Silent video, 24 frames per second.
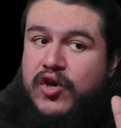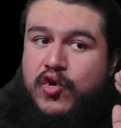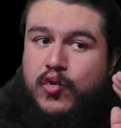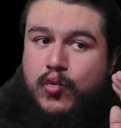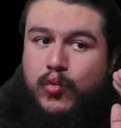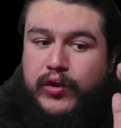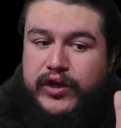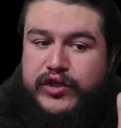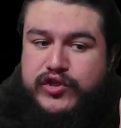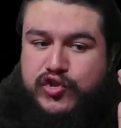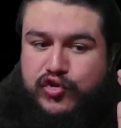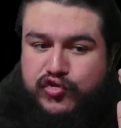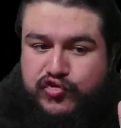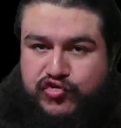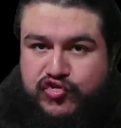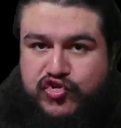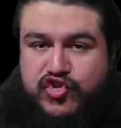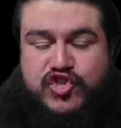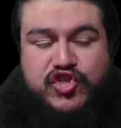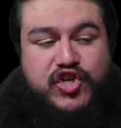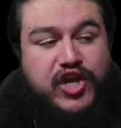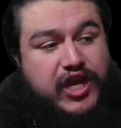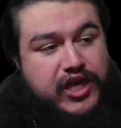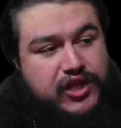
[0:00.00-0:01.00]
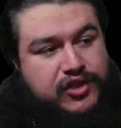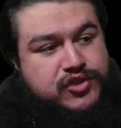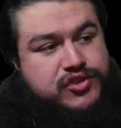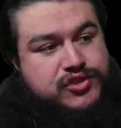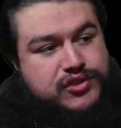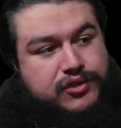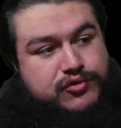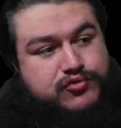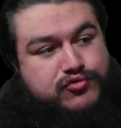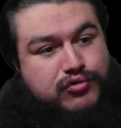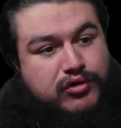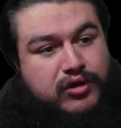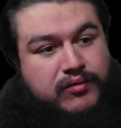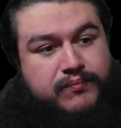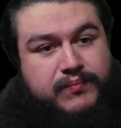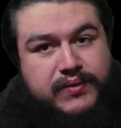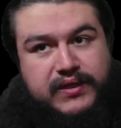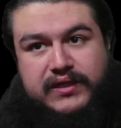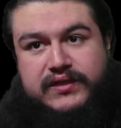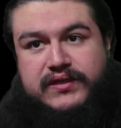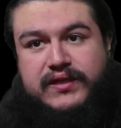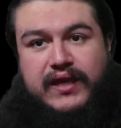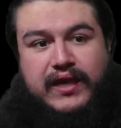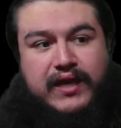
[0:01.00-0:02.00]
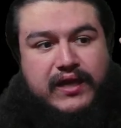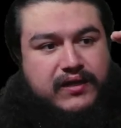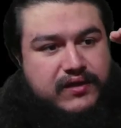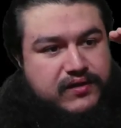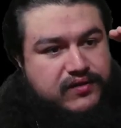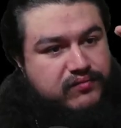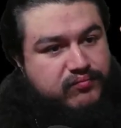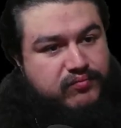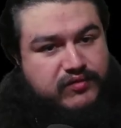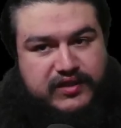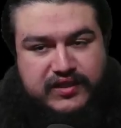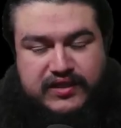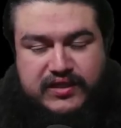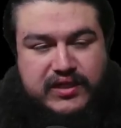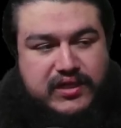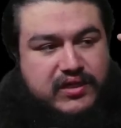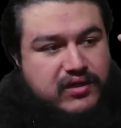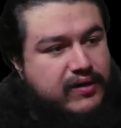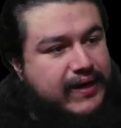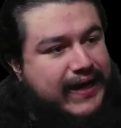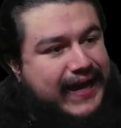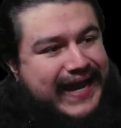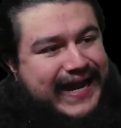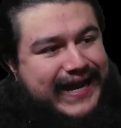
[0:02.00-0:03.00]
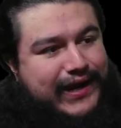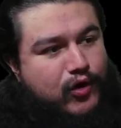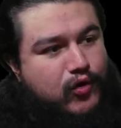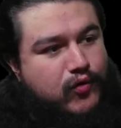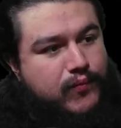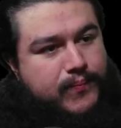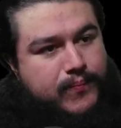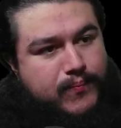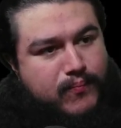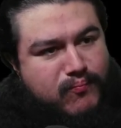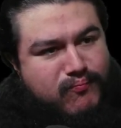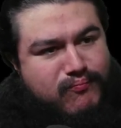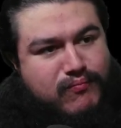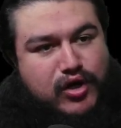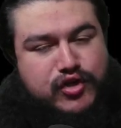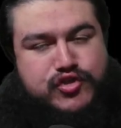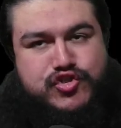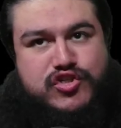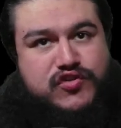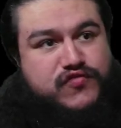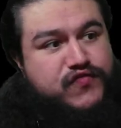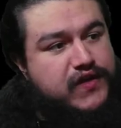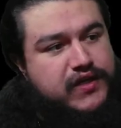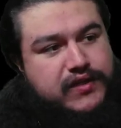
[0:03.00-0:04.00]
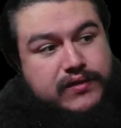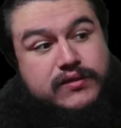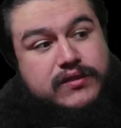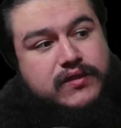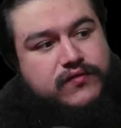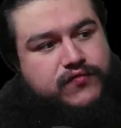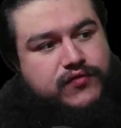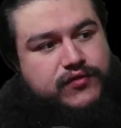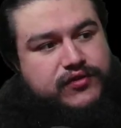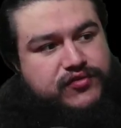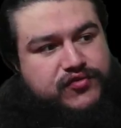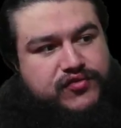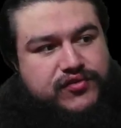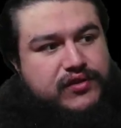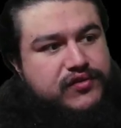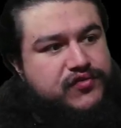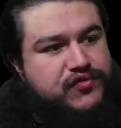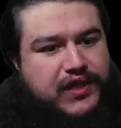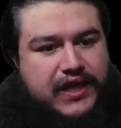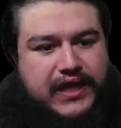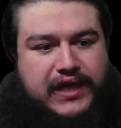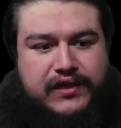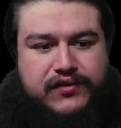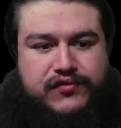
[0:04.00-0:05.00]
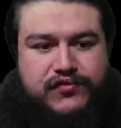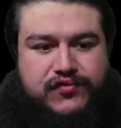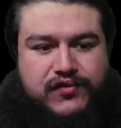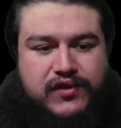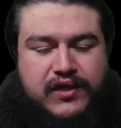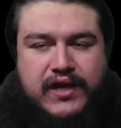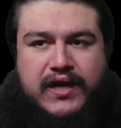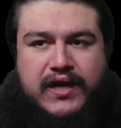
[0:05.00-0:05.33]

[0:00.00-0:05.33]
we just changed the drum beat, and hear how much of a difference this has.